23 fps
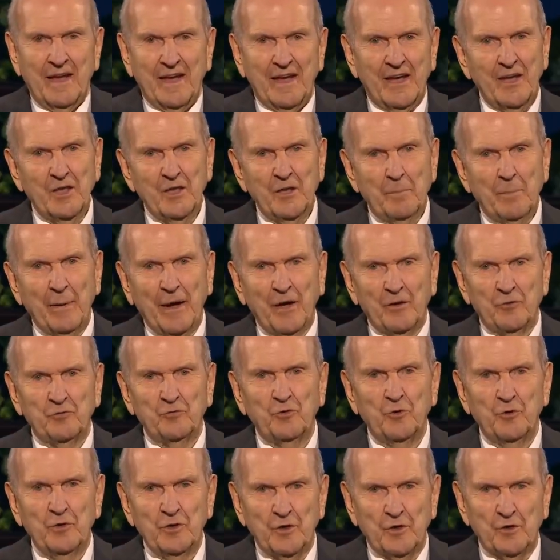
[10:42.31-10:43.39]
In the past
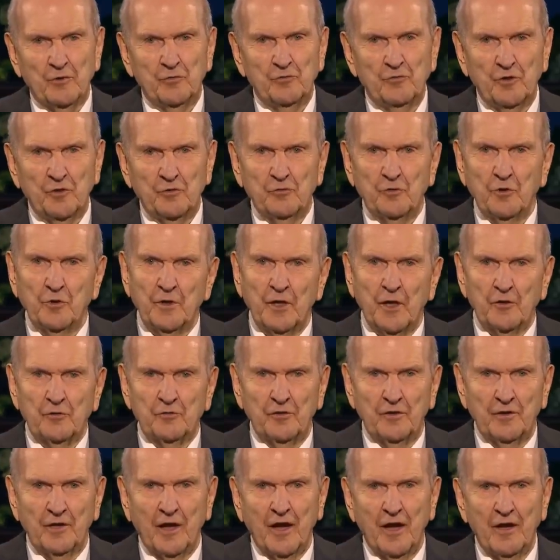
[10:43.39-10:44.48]
2 years, Sister
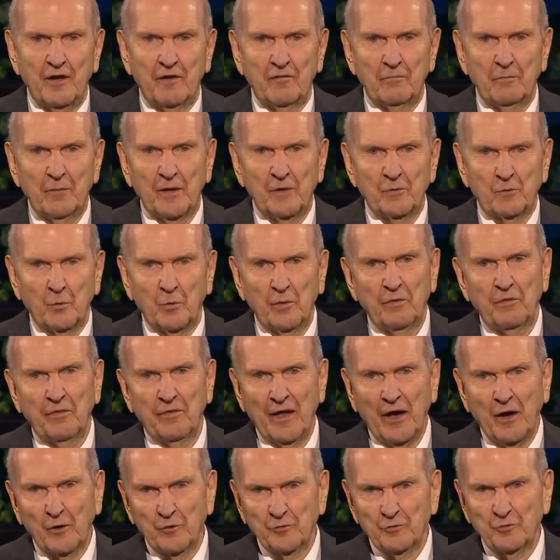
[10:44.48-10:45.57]
Nelson and I have met with
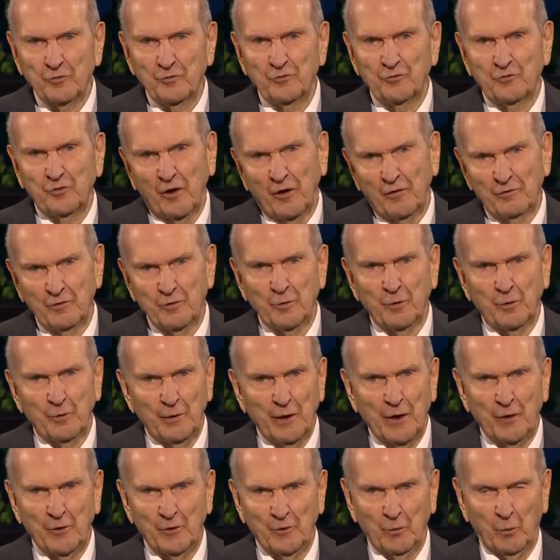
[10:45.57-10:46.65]
thousands of you
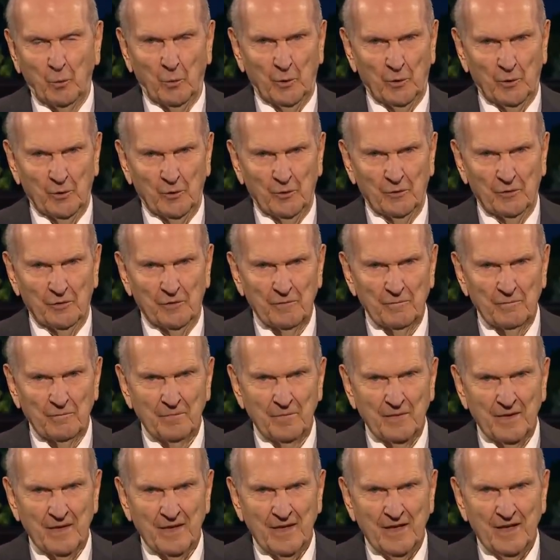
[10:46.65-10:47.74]
around the world.
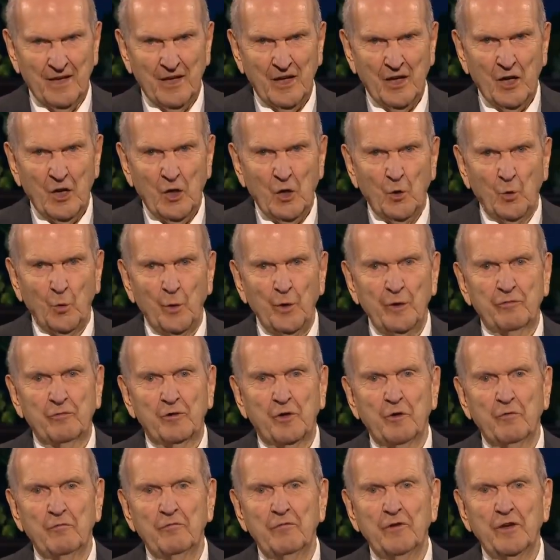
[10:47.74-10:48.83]
We've
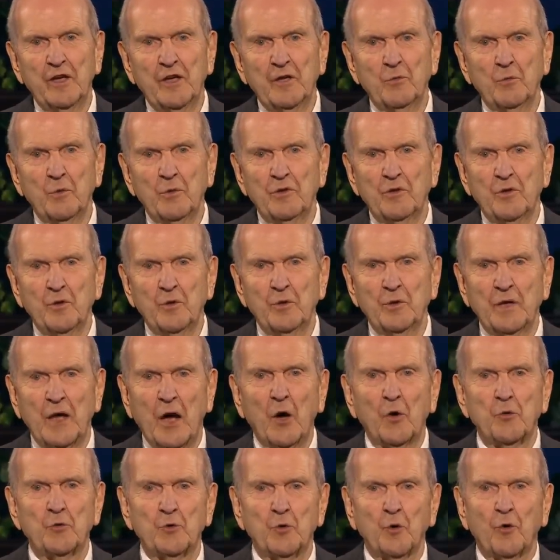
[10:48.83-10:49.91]
convened with you in
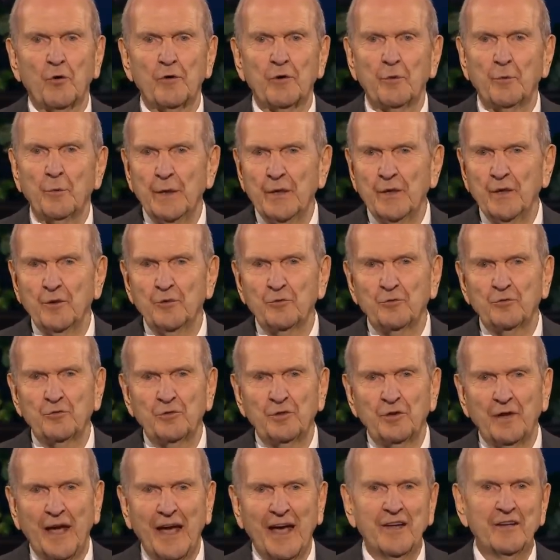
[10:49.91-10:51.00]
outdoor
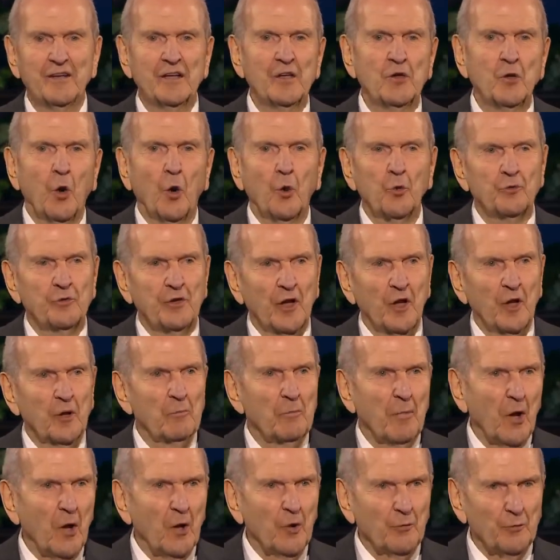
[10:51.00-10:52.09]
arenas and in hotel
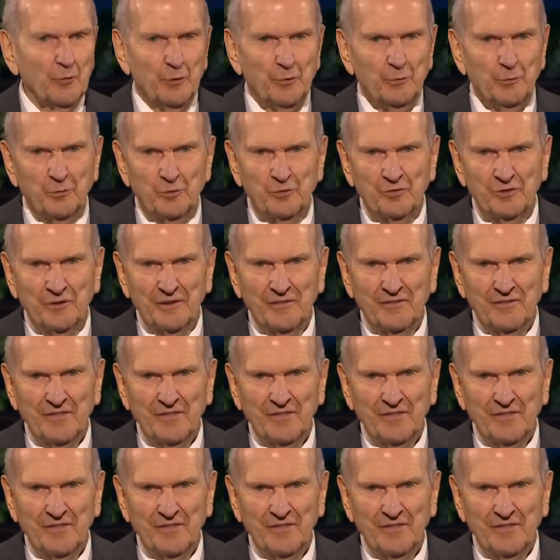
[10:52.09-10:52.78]
ballrooms.